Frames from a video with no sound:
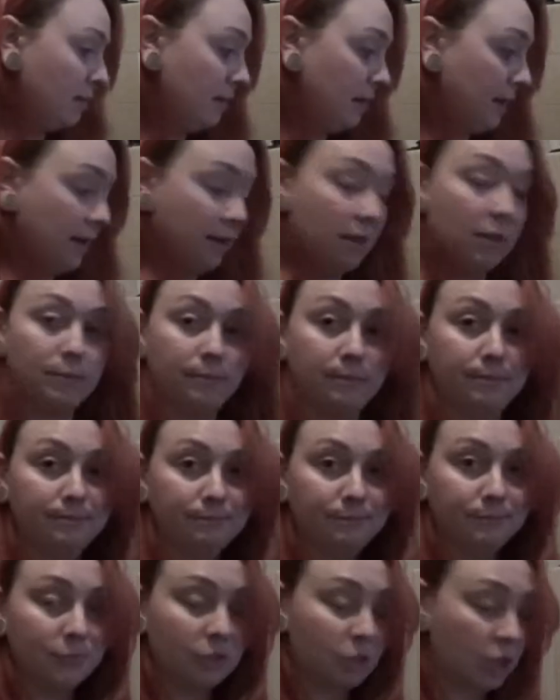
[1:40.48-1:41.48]
in them,
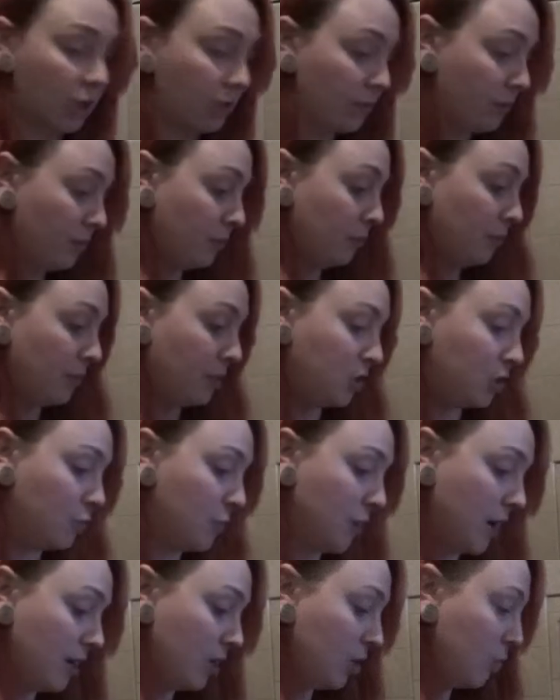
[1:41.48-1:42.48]
so which is
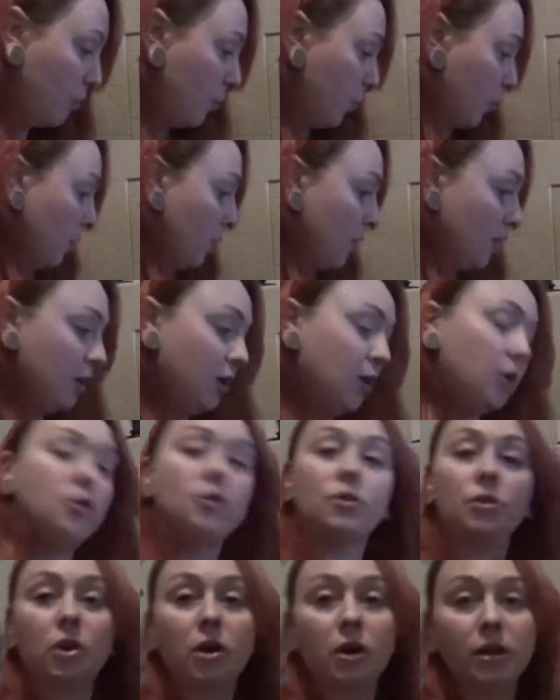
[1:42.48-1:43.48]
where you put
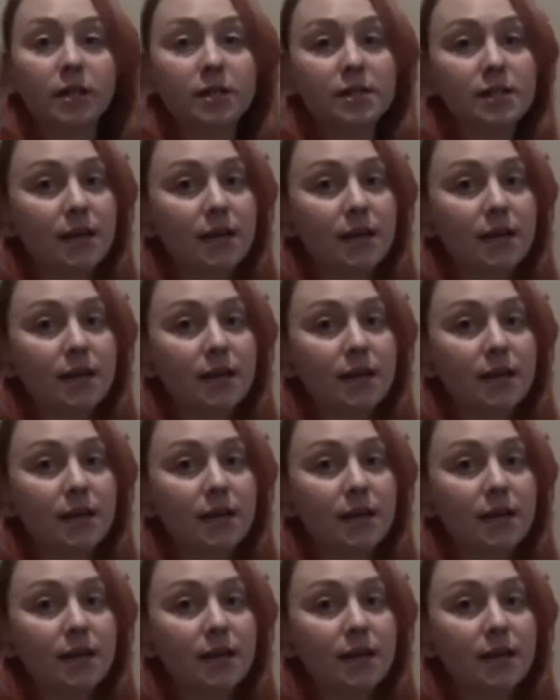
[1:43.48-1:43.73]
your liners.